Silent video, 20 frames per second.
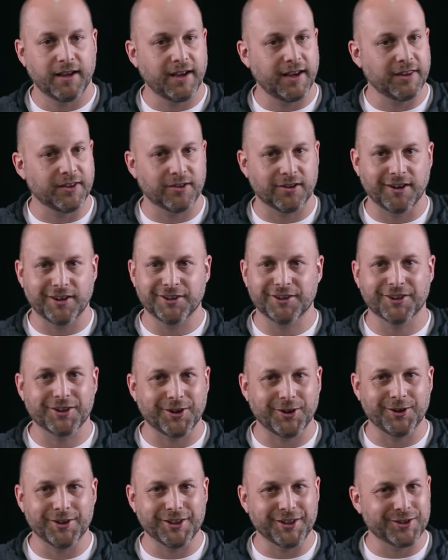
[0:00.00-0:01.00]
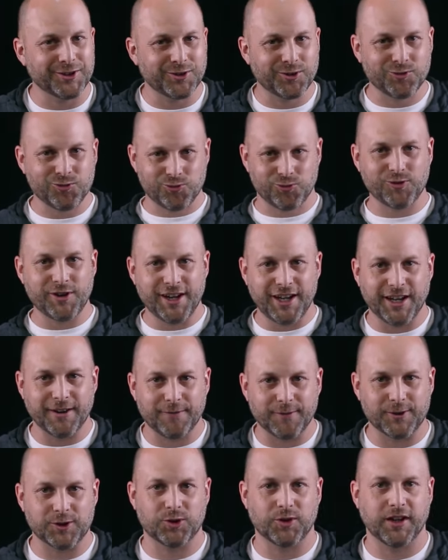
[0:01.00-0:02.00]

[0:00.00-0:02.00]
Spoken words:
and they're undergoing these three different